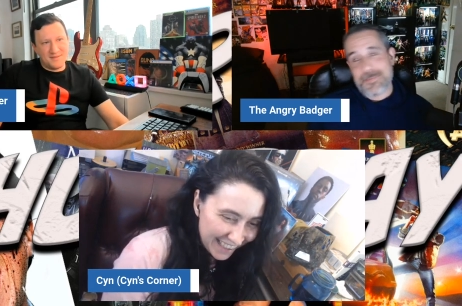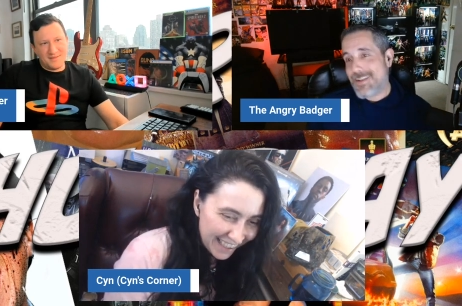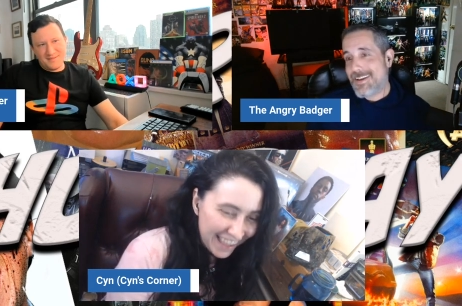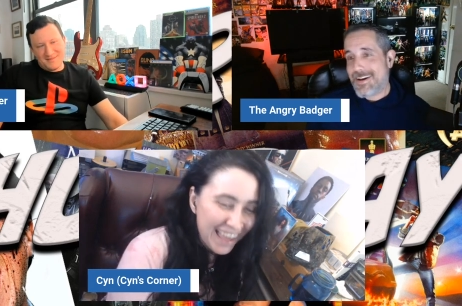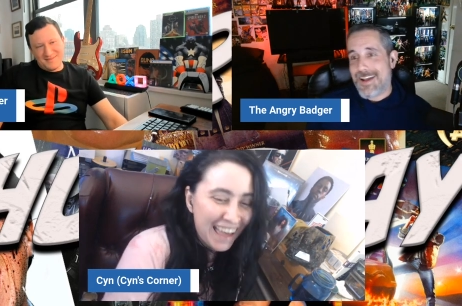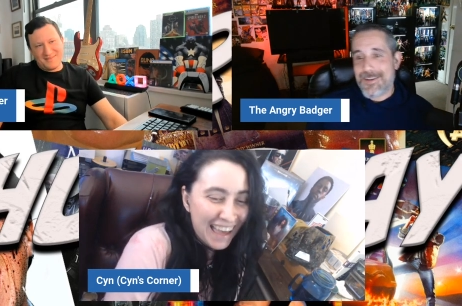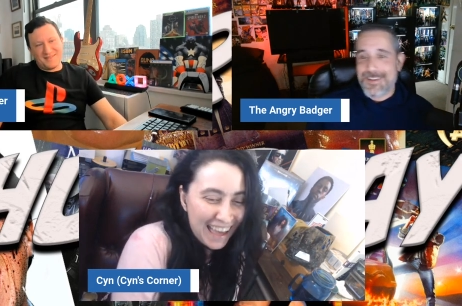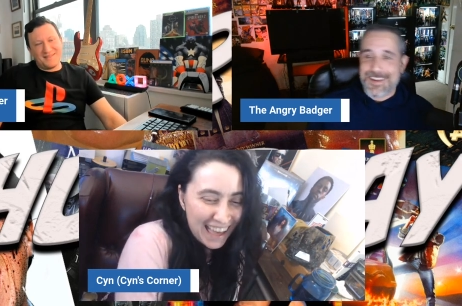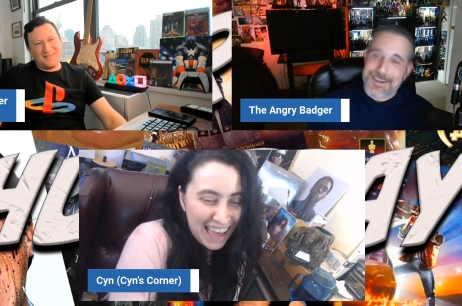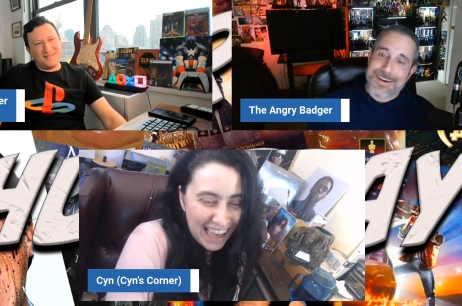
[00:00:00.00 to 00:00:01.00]
Speaker 1: depending on how
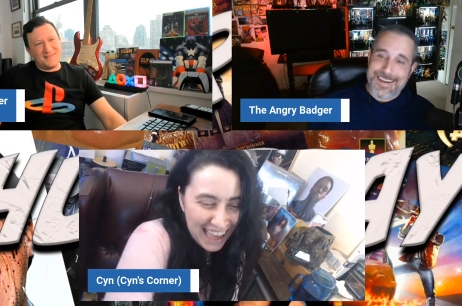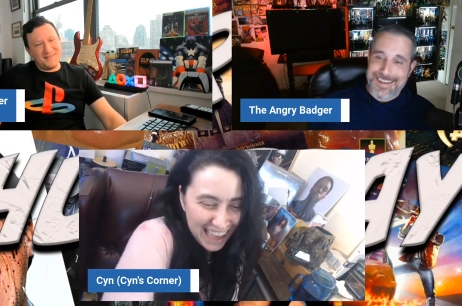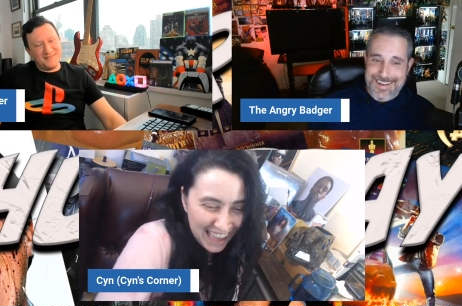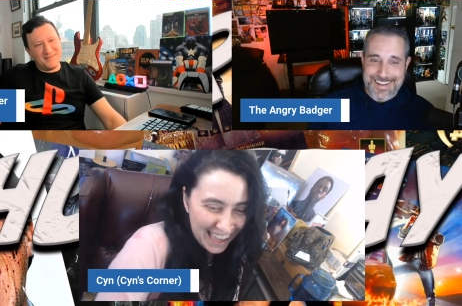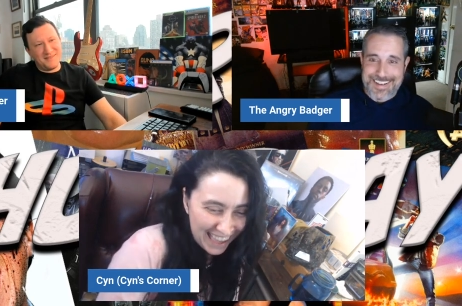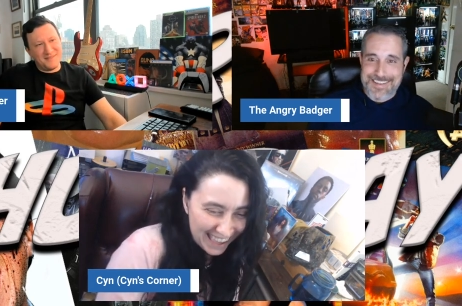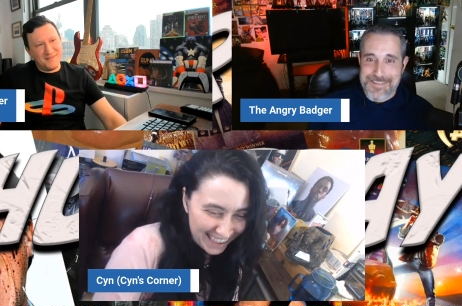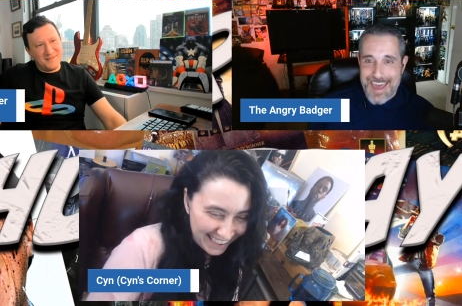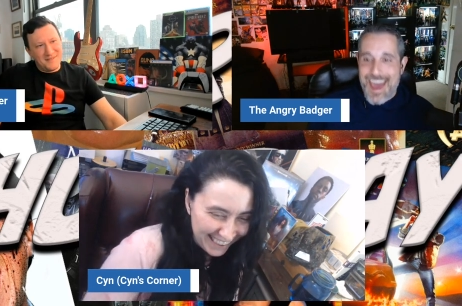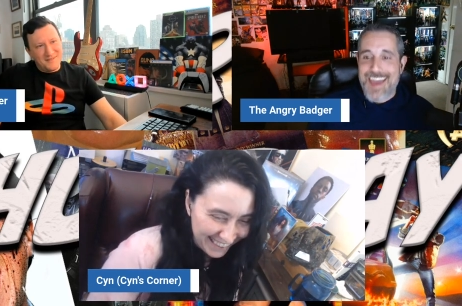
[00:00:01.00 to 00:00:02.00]
they do it.
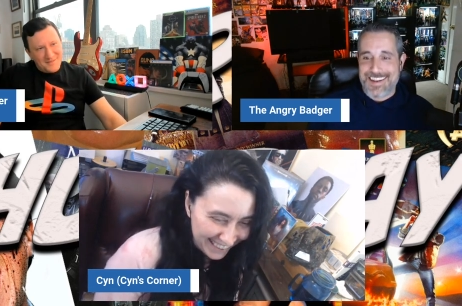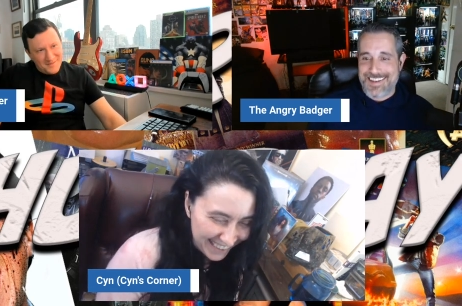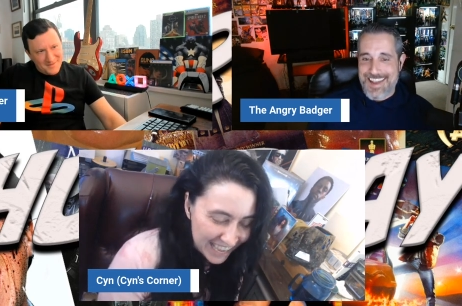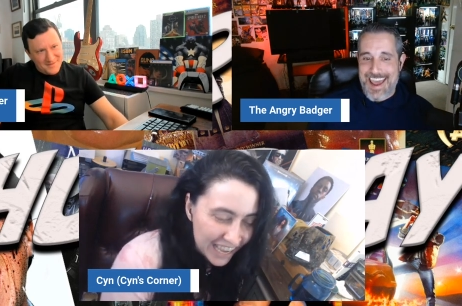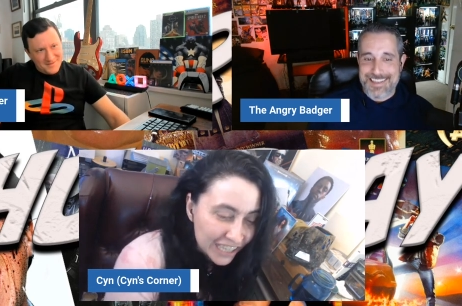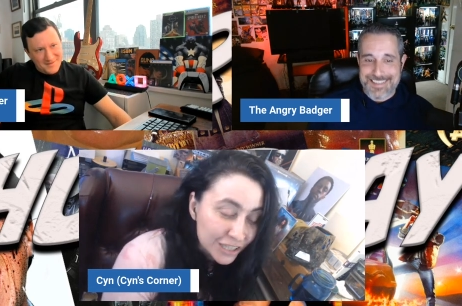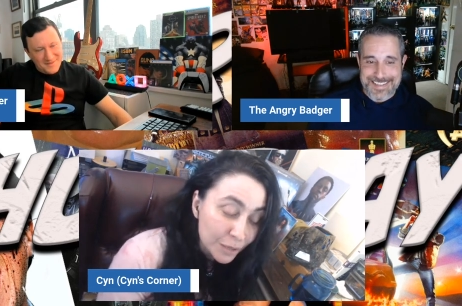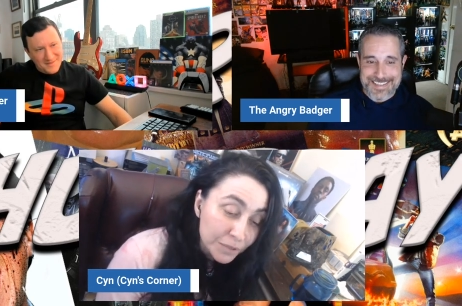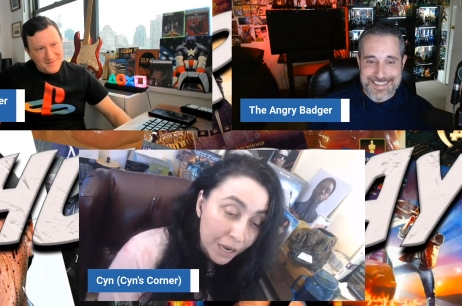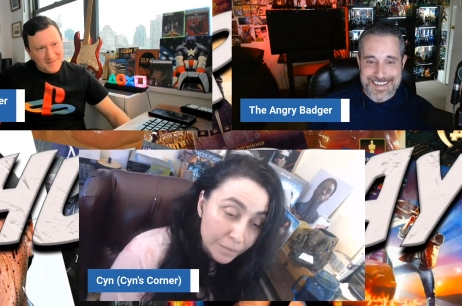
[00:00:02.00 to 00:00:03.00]
Even that has
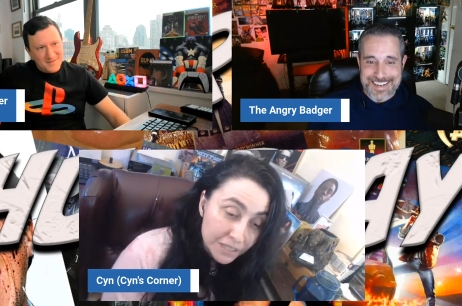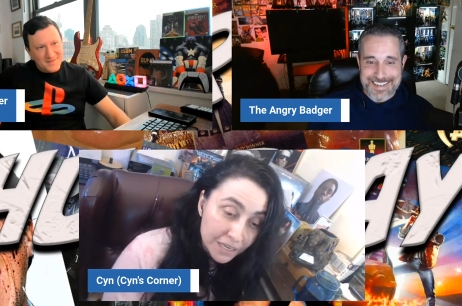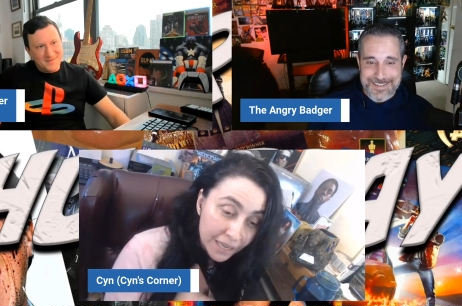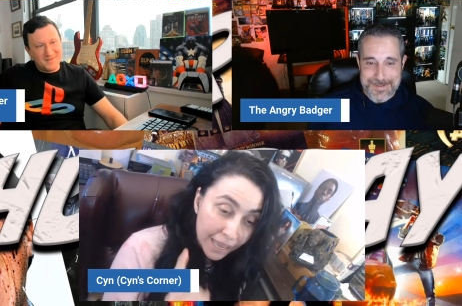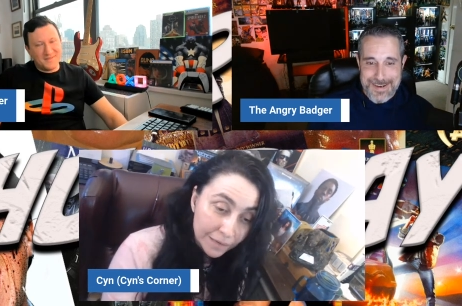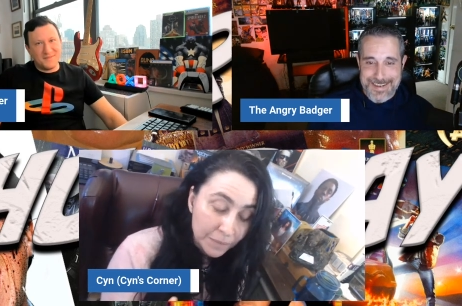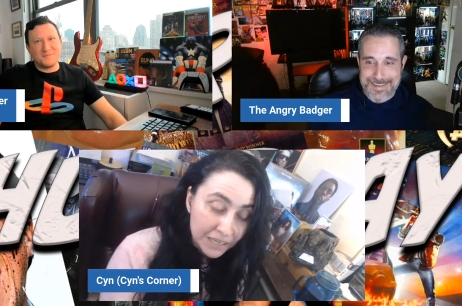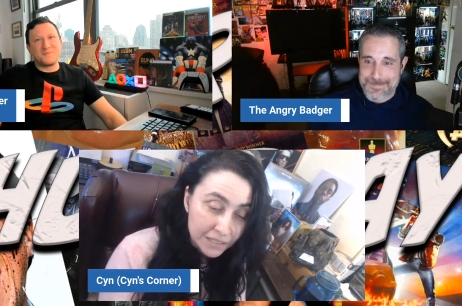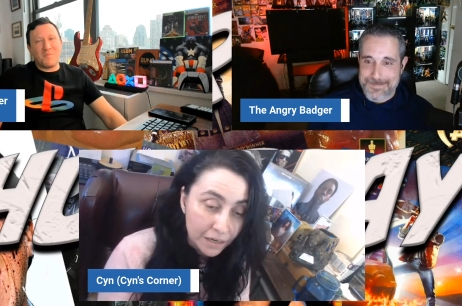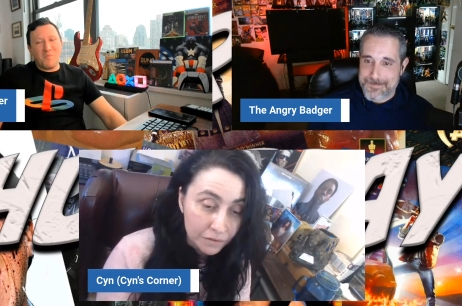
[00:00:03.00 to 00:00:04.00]
sometimes its, uh, has it its can way.
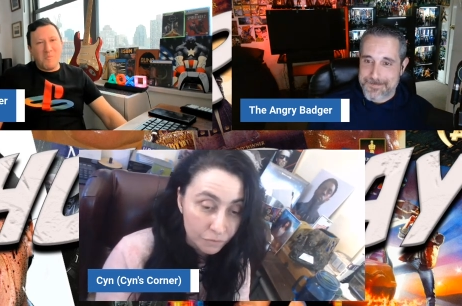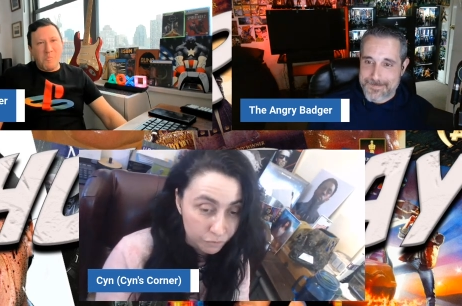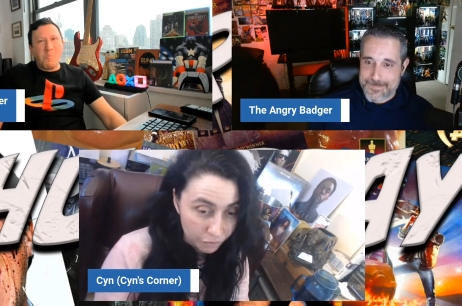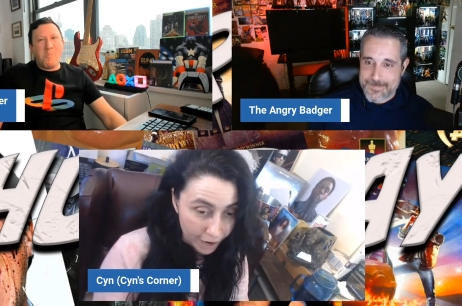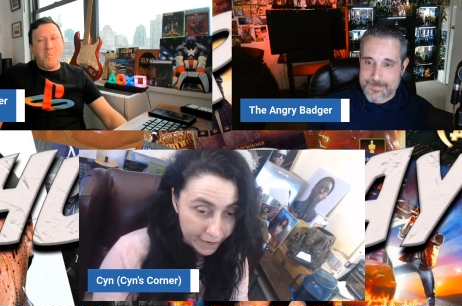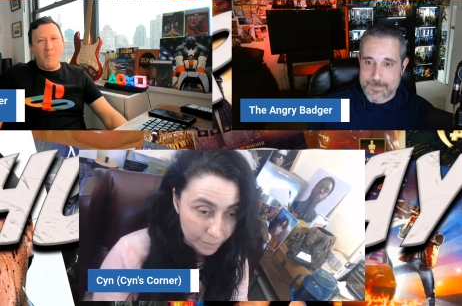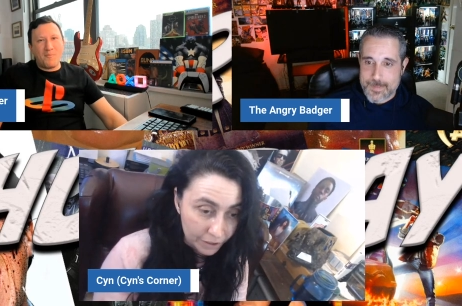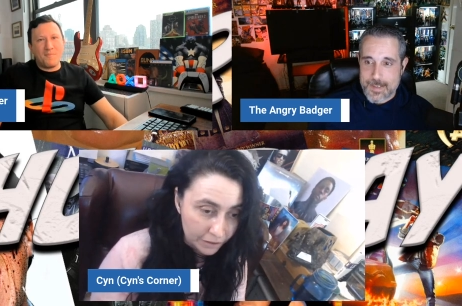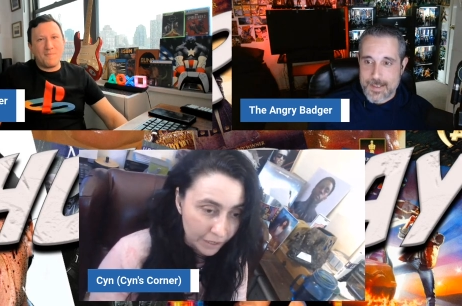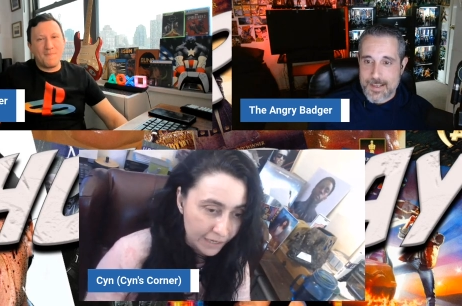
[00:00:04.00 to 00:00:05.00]
Speaker 2: be done right,
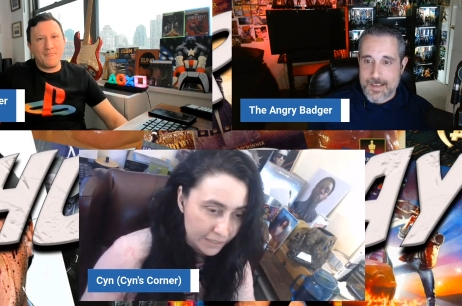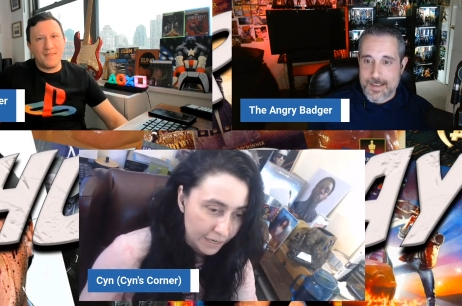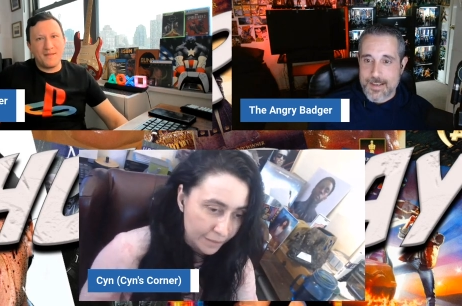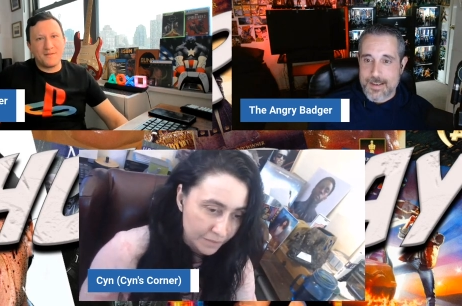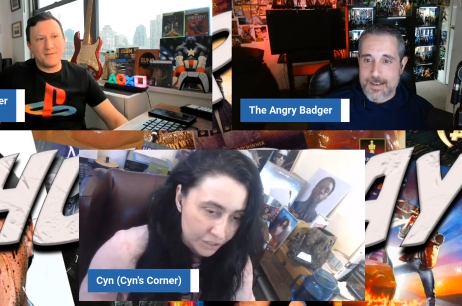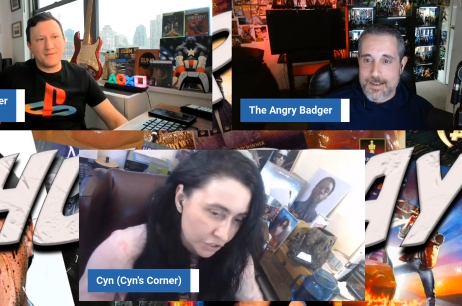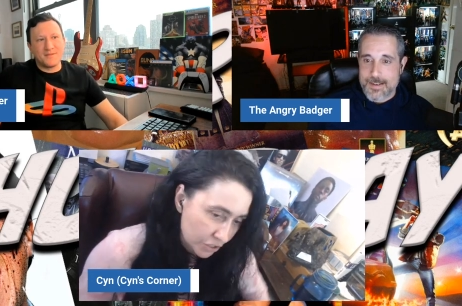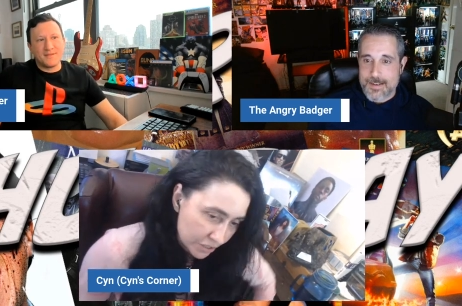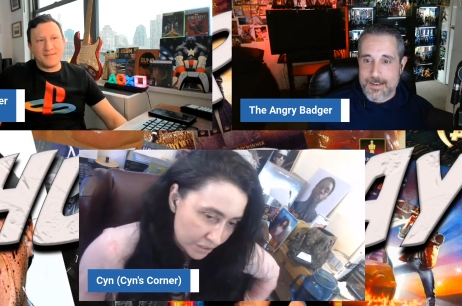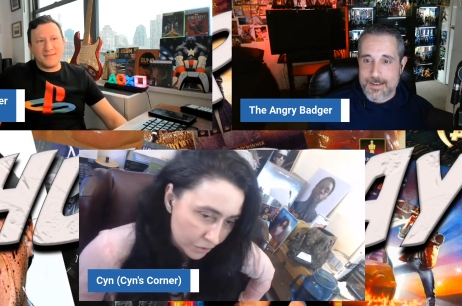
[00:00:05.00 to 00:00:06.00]
but a lot of times it's
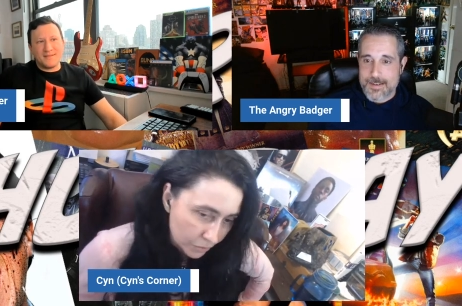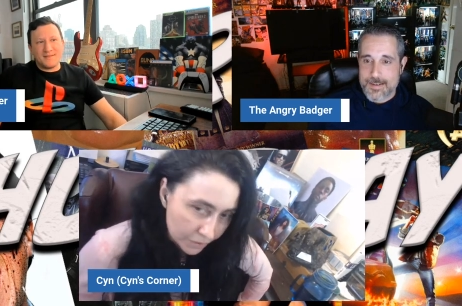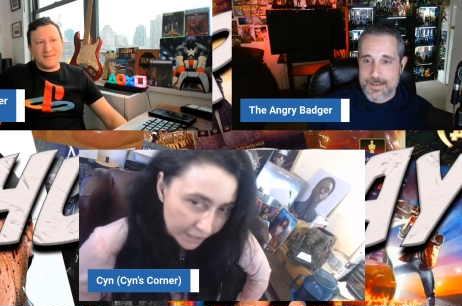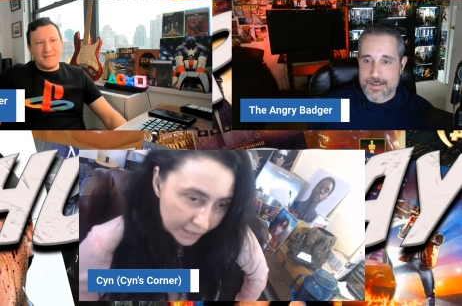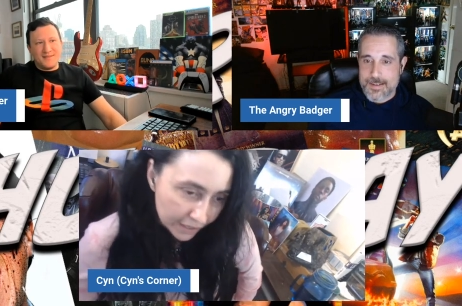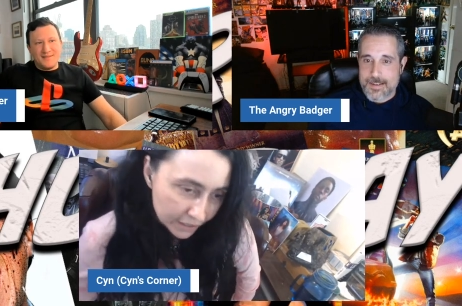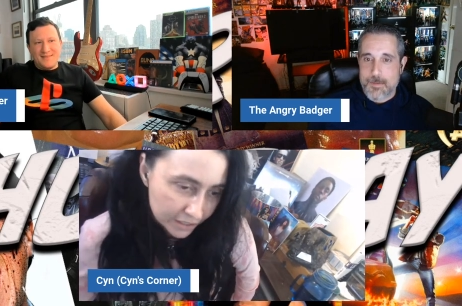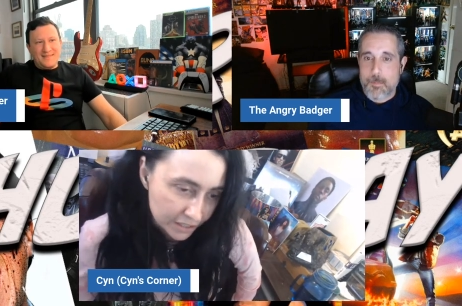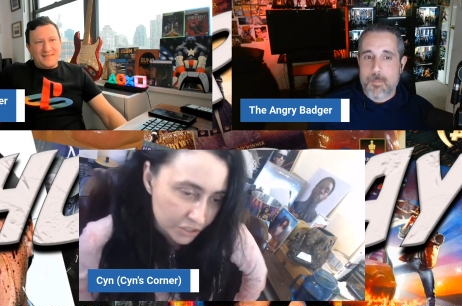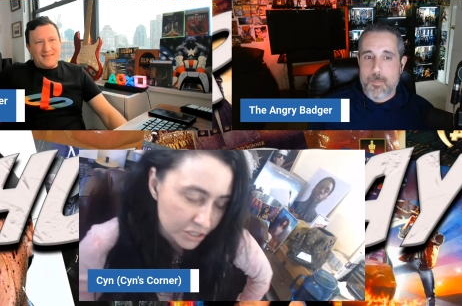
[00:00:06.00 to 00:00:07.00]
just annoying. It
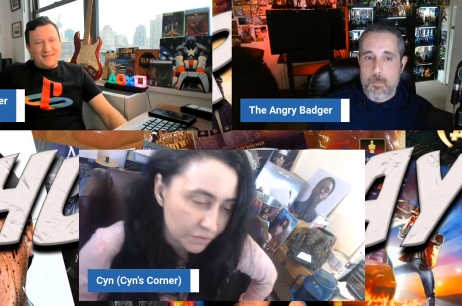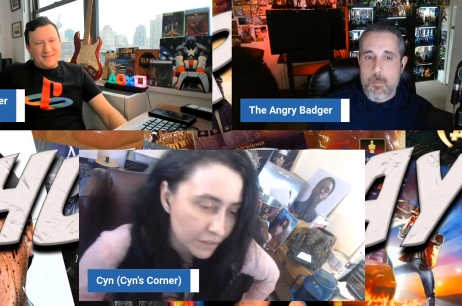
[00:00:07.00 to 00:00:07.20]
because it just